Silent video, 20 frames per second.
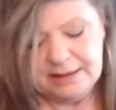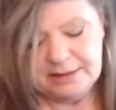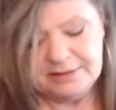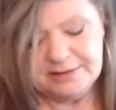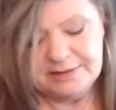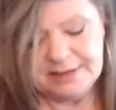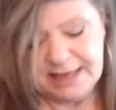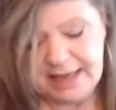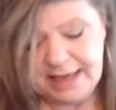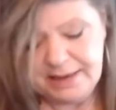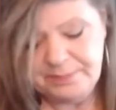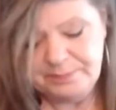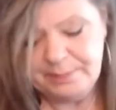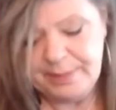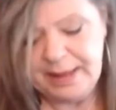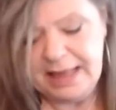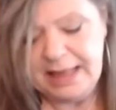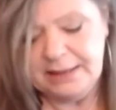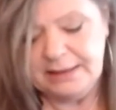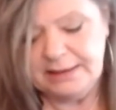to get
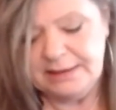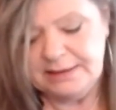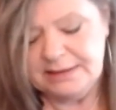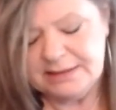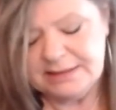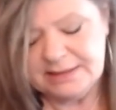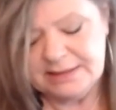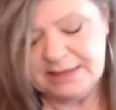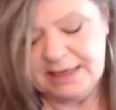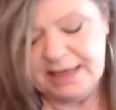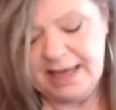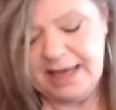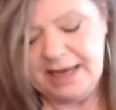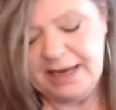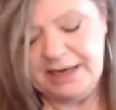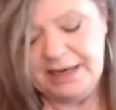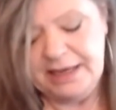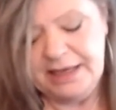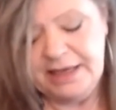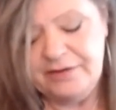balanced
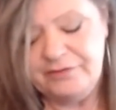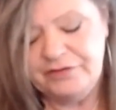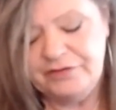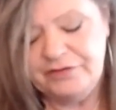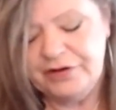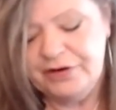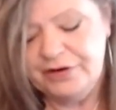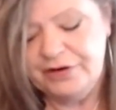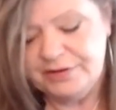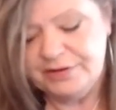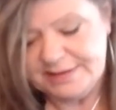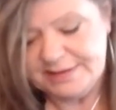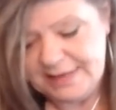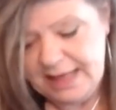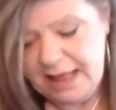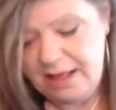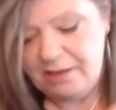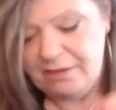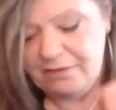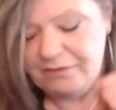again and give to
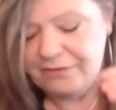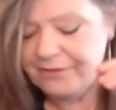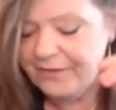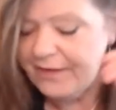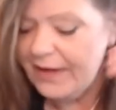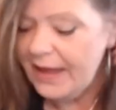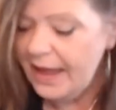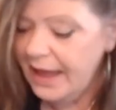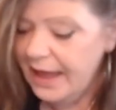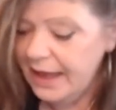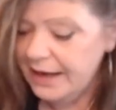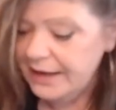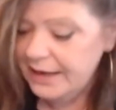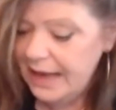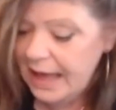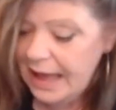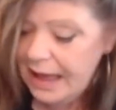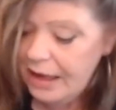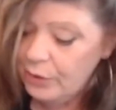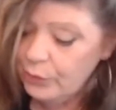yourself and
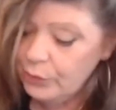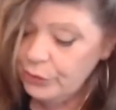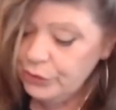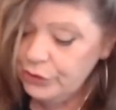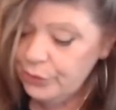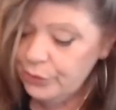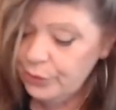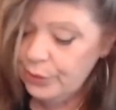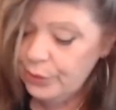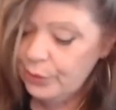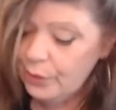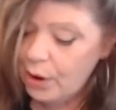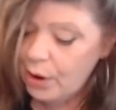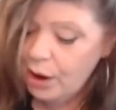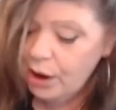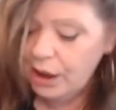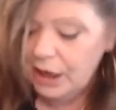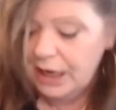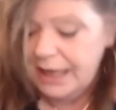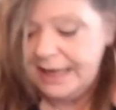now you
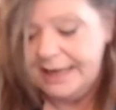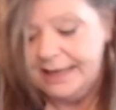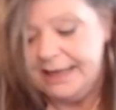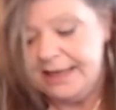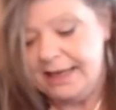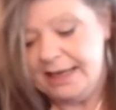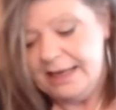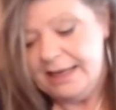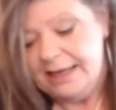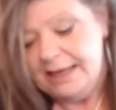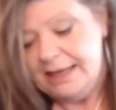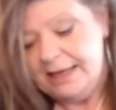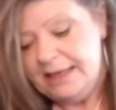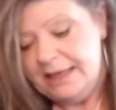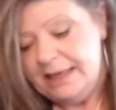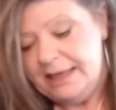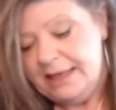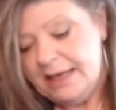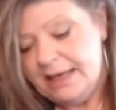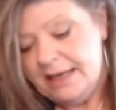are like
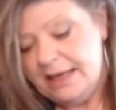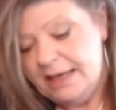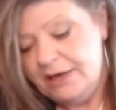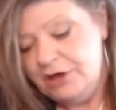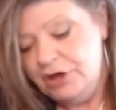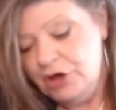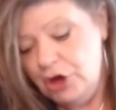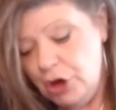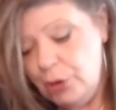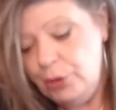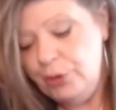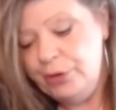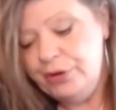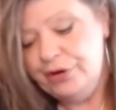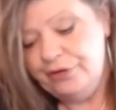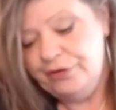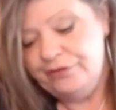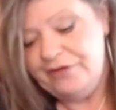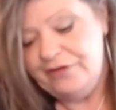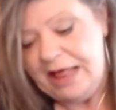know
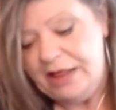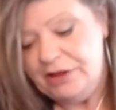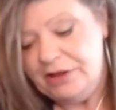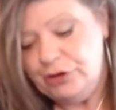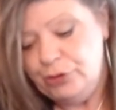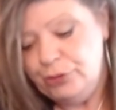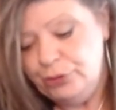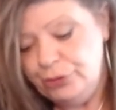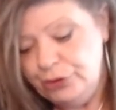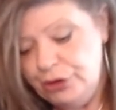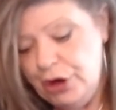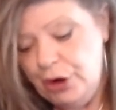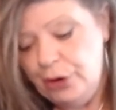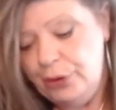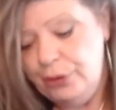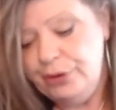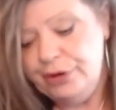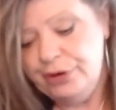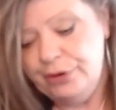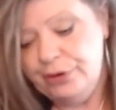your value
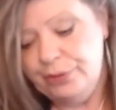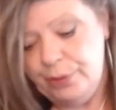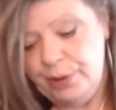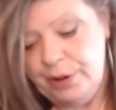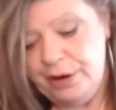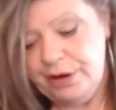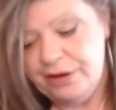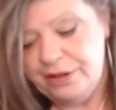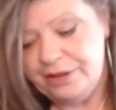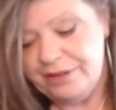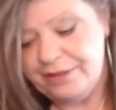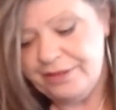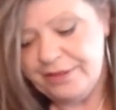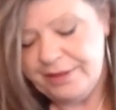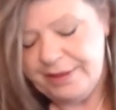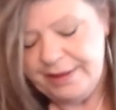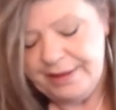know your worth